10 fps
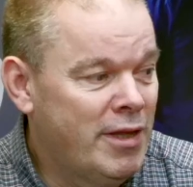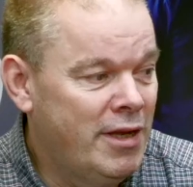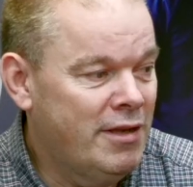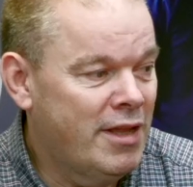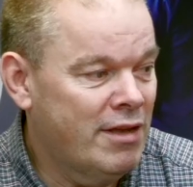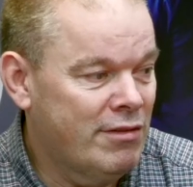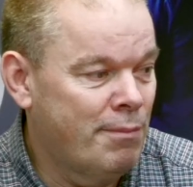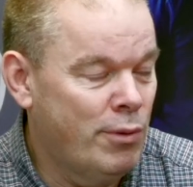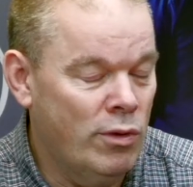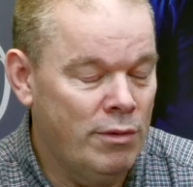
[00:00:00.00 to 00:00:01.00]
That's the
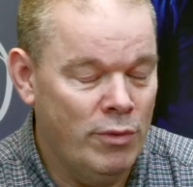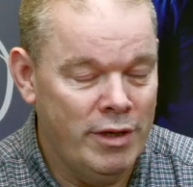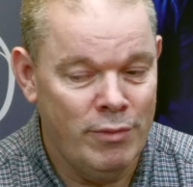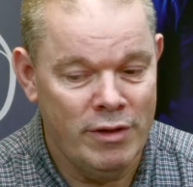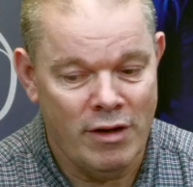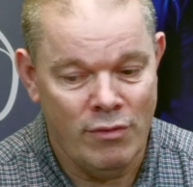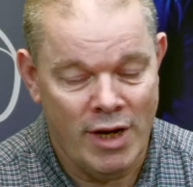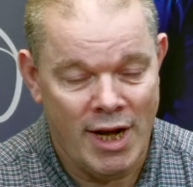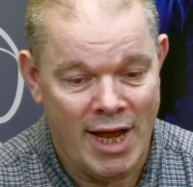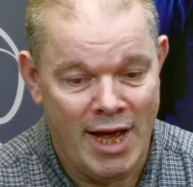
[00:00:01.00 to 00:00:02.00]
point. We don't
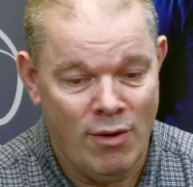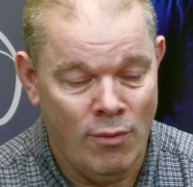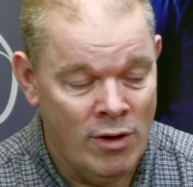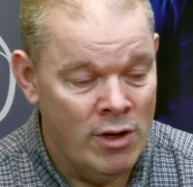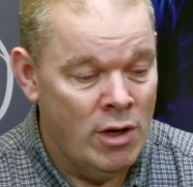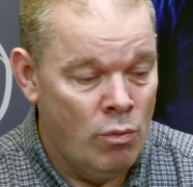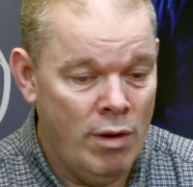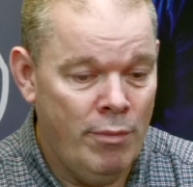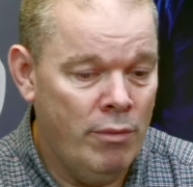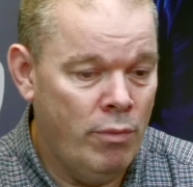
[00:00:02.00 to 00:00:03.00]
allow,
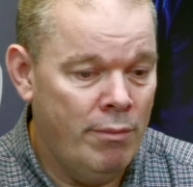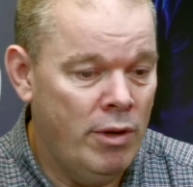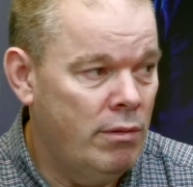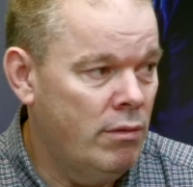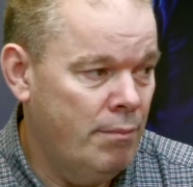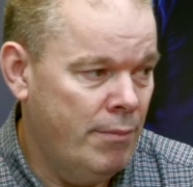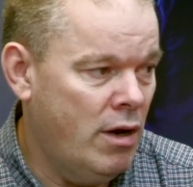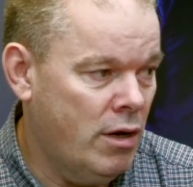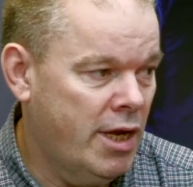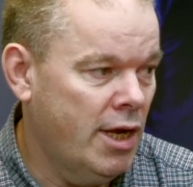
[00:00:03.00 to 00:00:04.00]
when we're
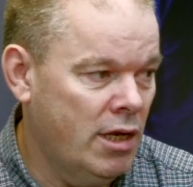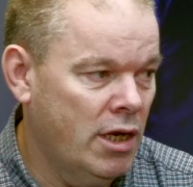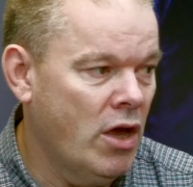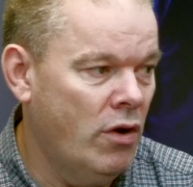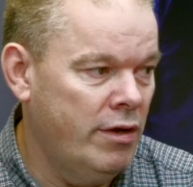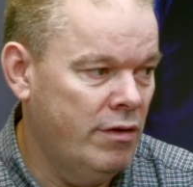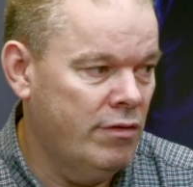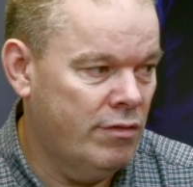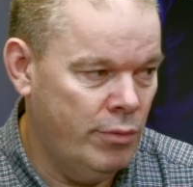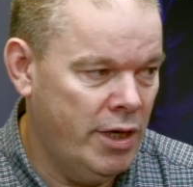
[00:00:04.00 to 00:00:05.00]
marking and the
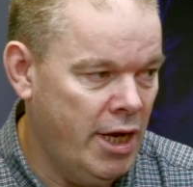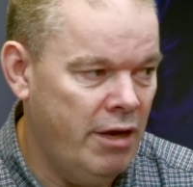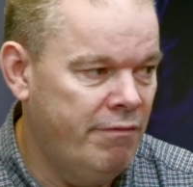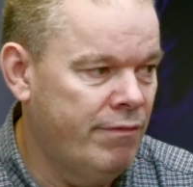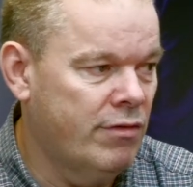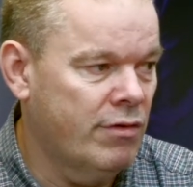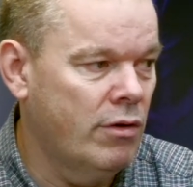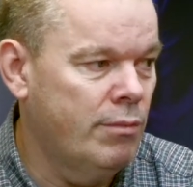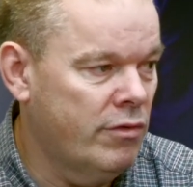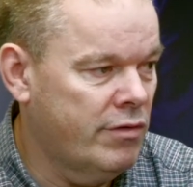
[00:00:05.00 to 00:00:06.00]
guidance we give for
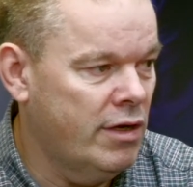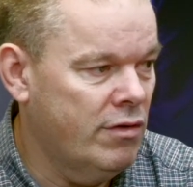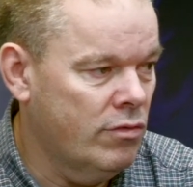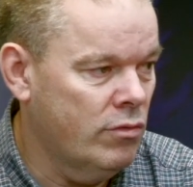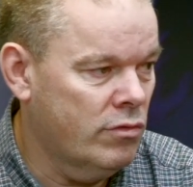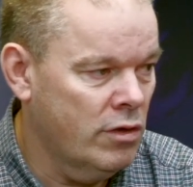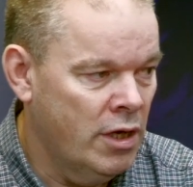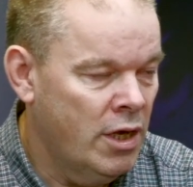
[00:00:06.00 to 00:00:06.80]
Cyber Essentials,